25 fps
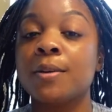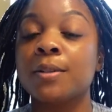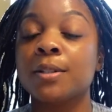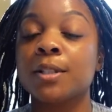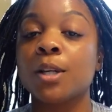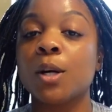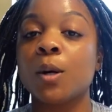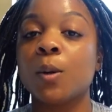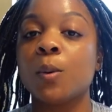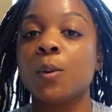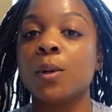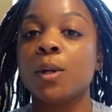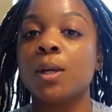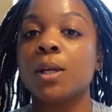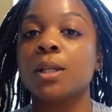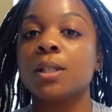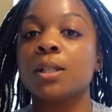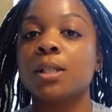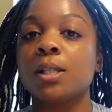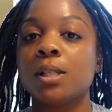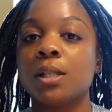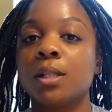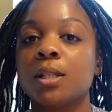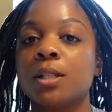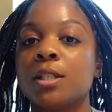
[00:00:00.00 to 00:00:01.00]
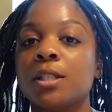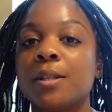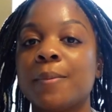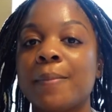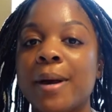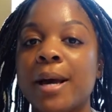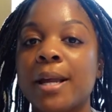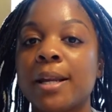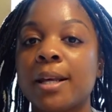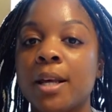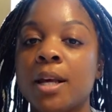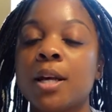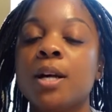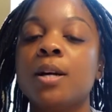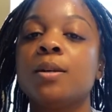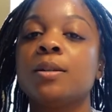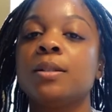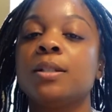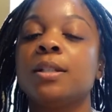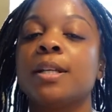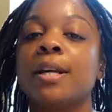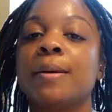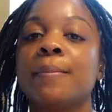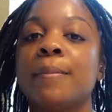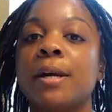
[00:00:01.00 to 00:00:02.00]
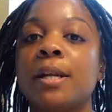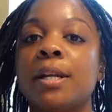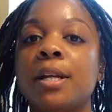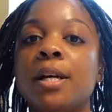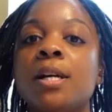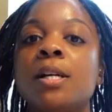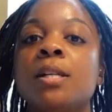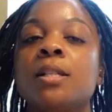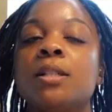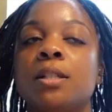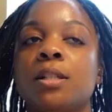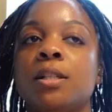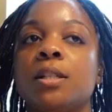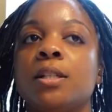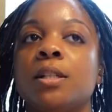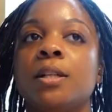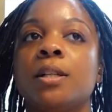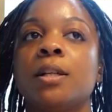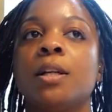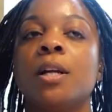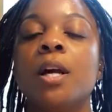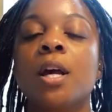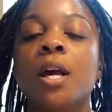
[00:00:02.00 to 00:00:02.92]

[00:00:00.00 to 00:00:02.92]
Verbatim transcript: was going to somebody else to get my nails done.